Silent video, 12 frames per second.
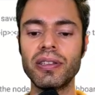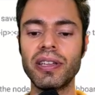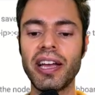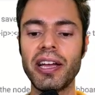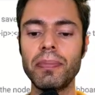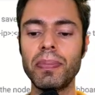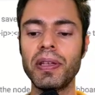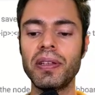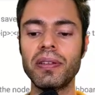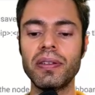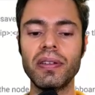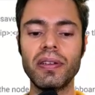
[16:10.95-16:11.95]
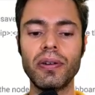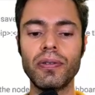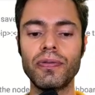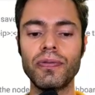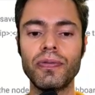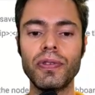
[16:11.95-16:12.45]
IP
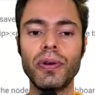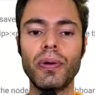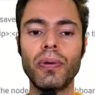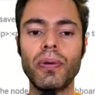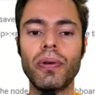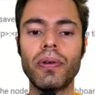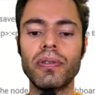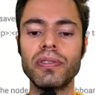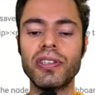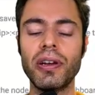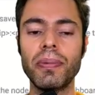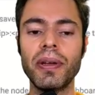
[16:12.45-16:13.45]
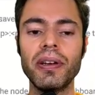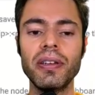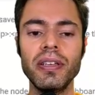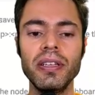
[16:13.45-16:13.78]
of your server